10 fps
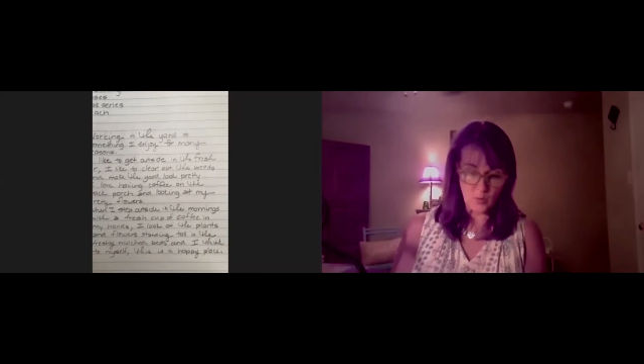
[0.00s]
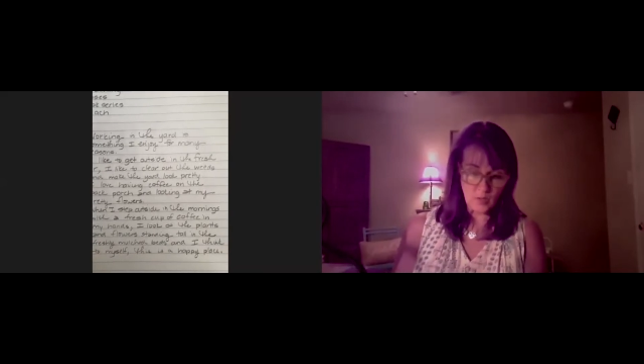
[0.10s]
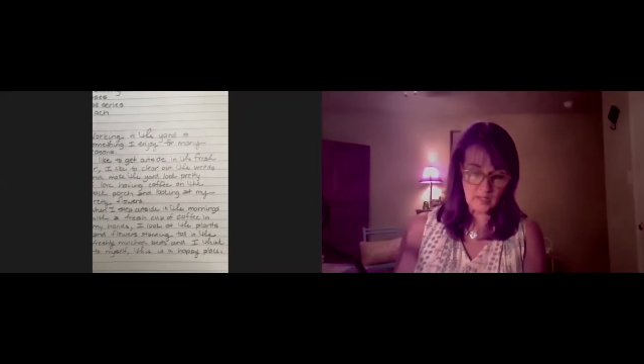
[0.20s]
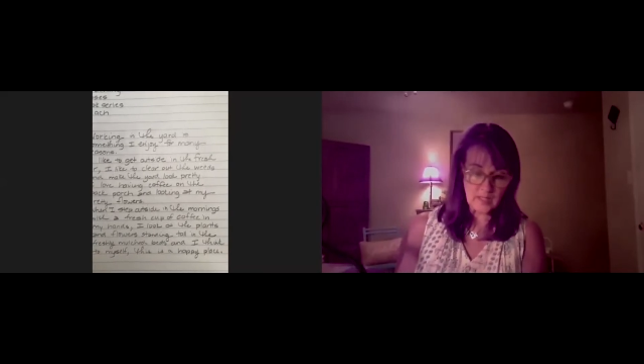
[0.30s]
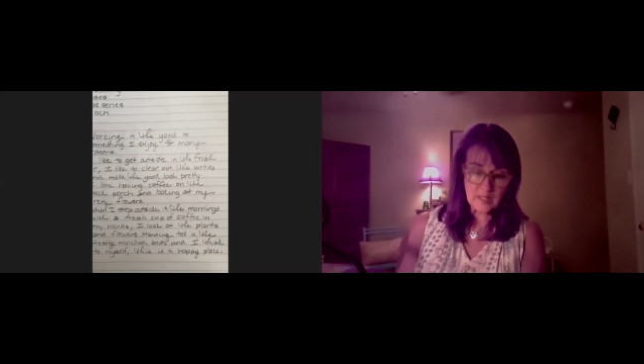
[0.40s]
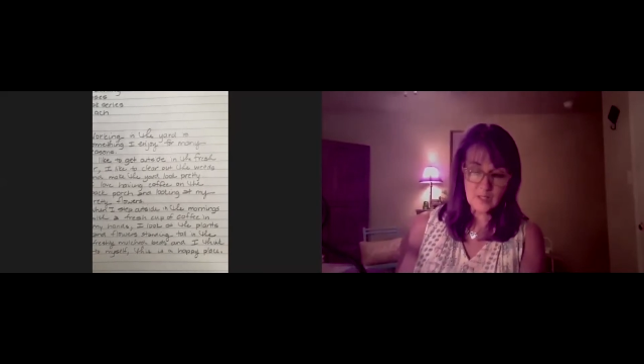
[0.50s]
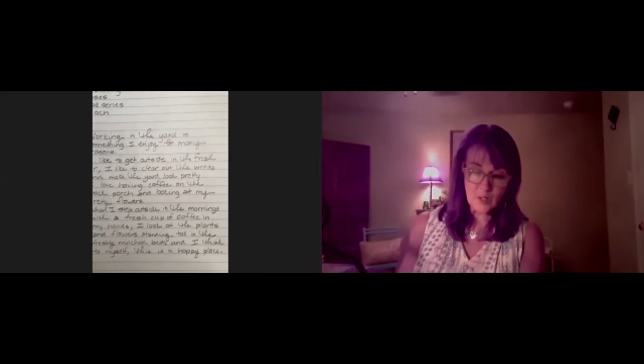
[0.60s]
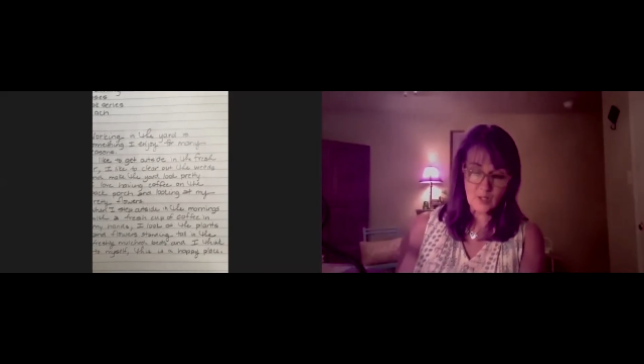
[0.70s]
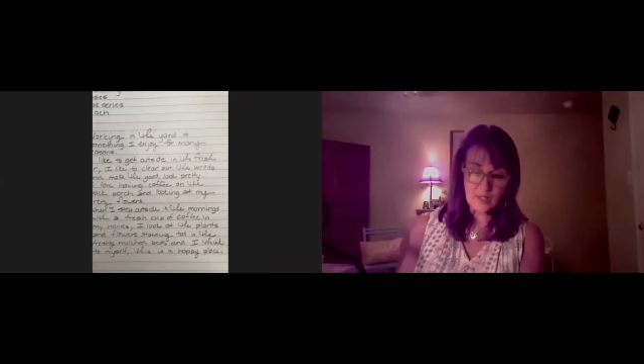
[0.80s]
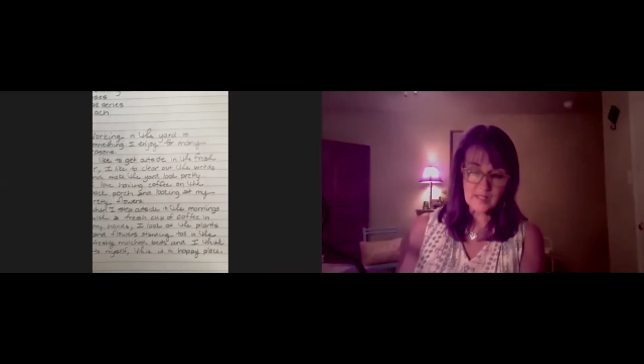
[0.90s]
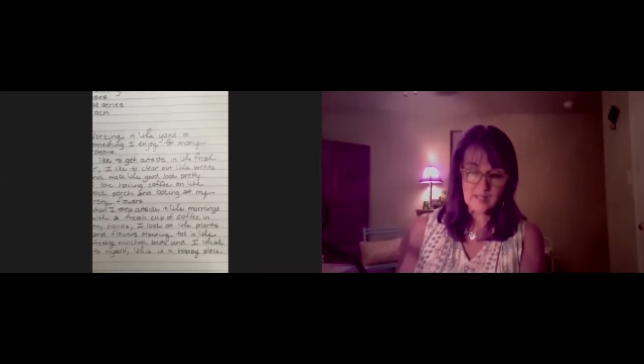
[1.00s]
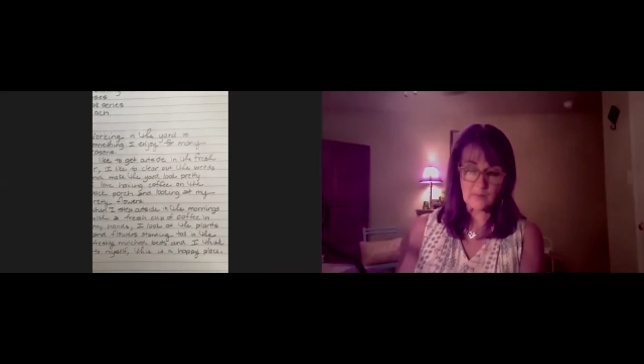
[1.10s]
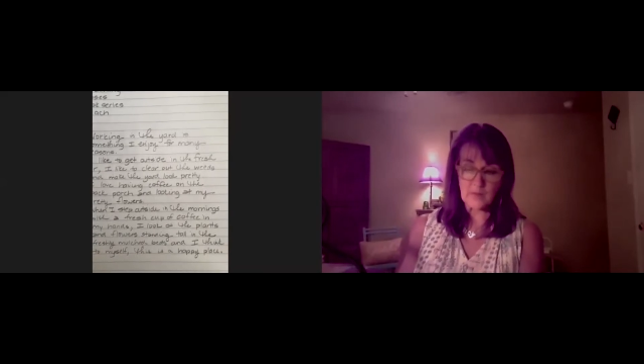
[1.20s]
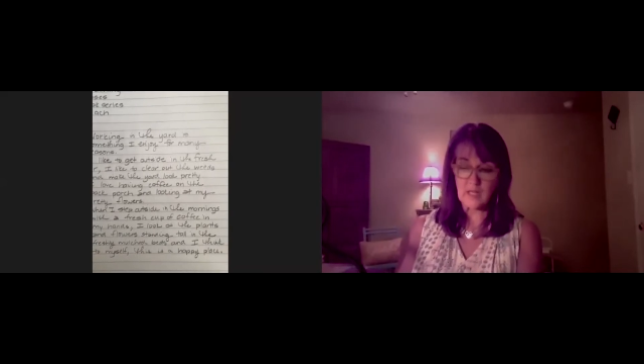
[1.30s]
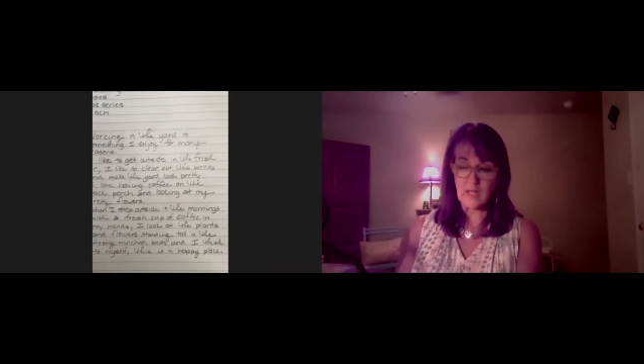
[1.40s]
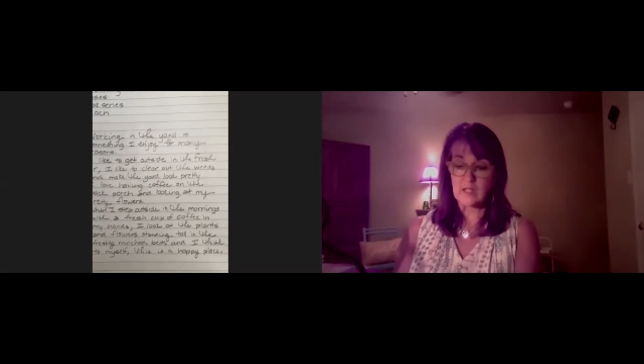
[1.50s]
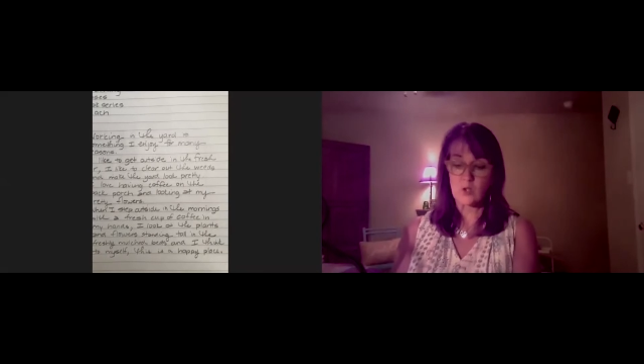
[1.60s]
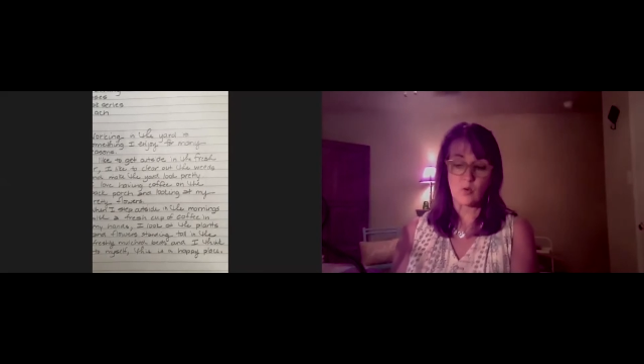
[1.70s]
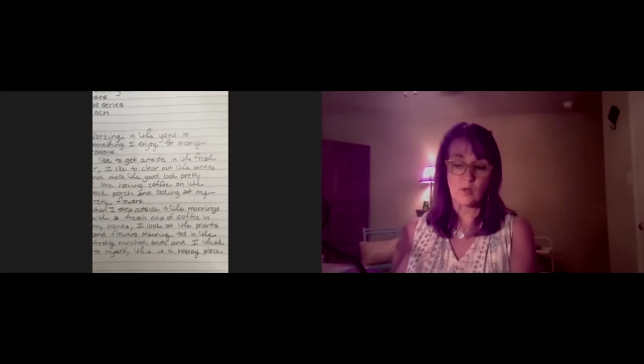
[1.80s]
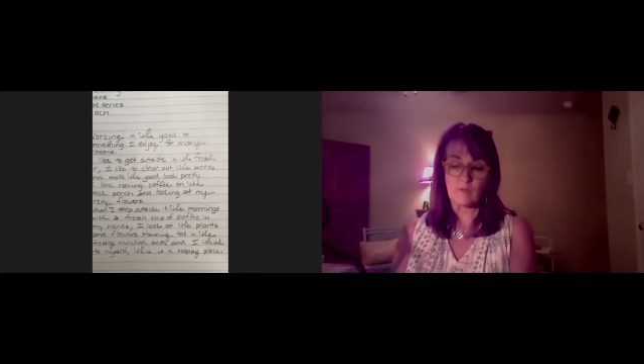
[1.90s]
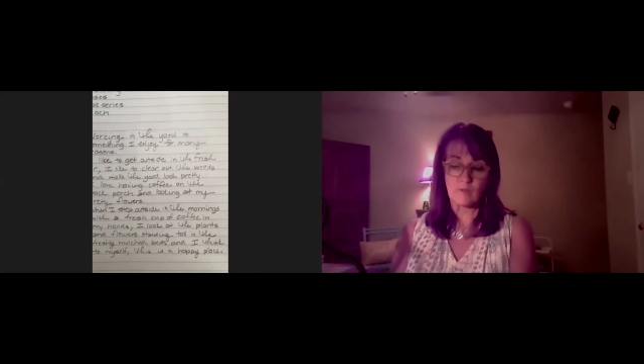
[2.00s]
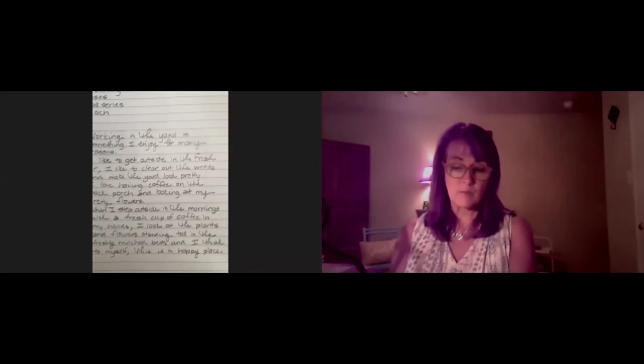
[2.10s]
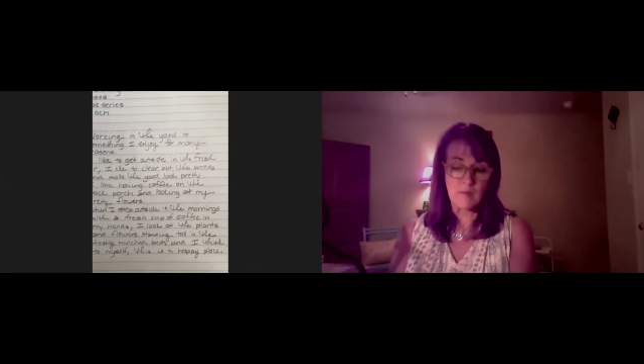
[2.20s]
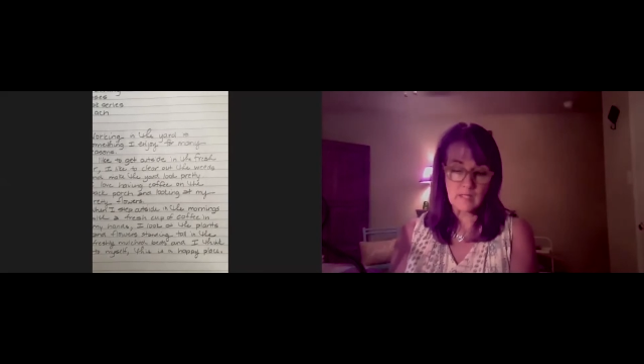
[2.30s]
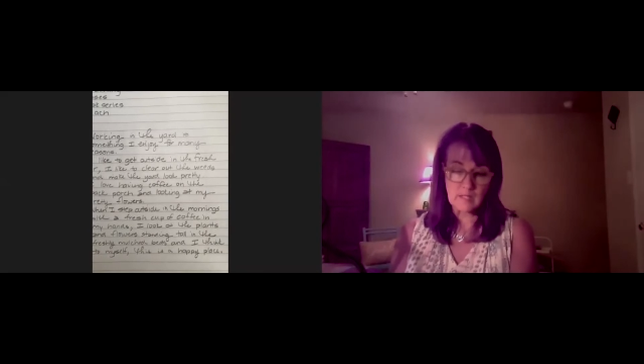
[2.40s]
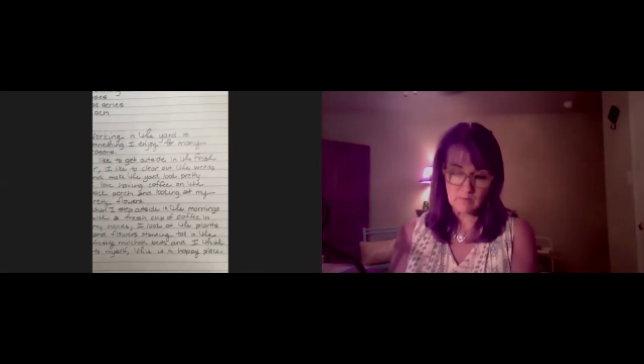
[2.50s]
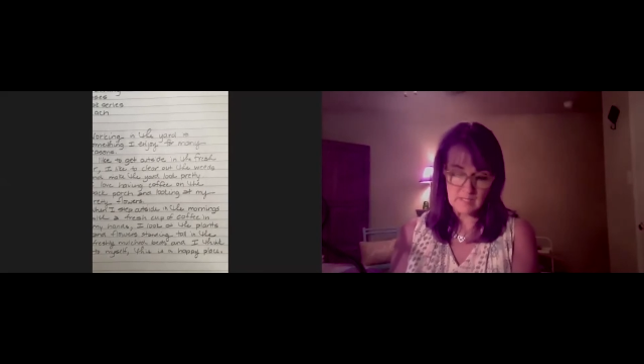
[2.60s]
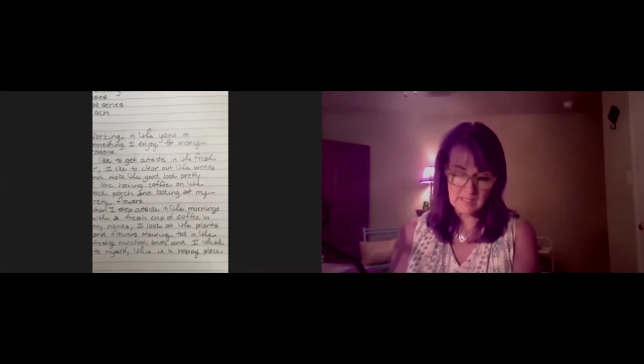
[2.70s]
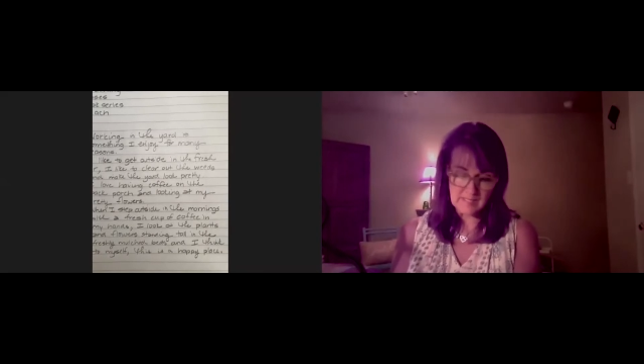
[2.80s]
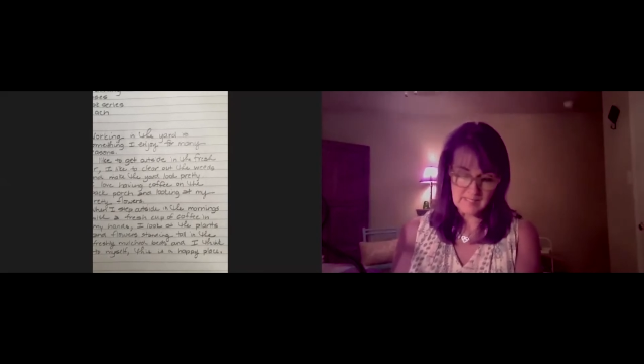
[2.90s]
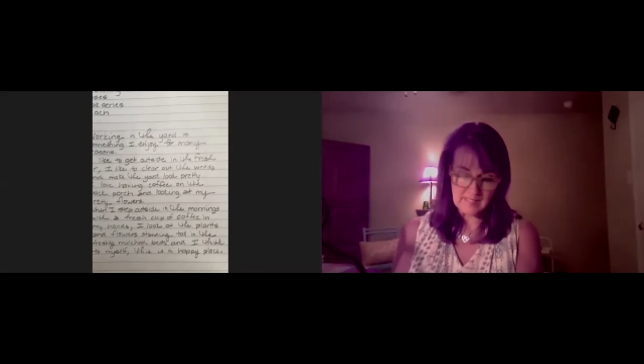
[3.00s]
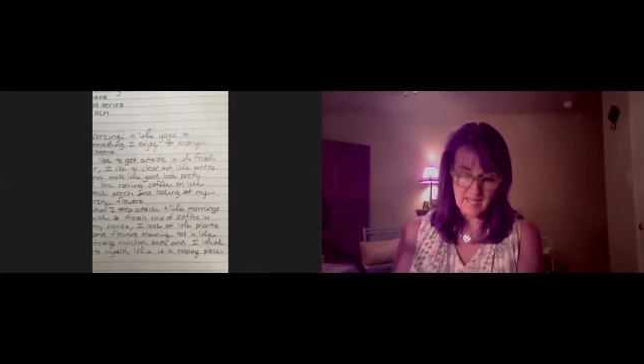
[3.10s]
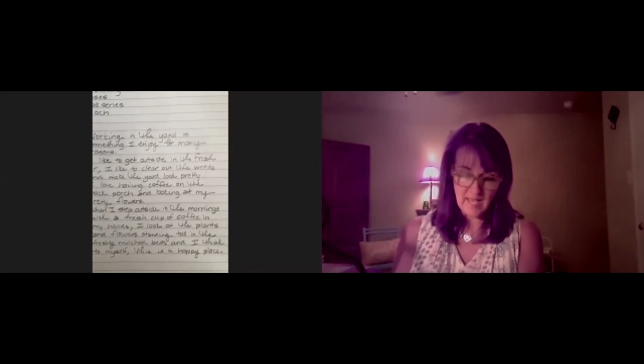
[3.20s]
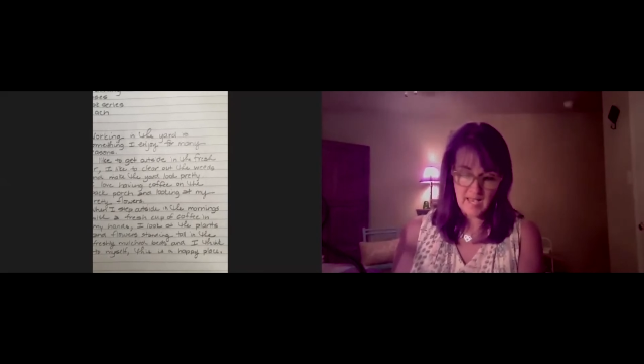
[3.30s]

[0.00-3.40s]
Working in the yard is something I enjoy for many reasons.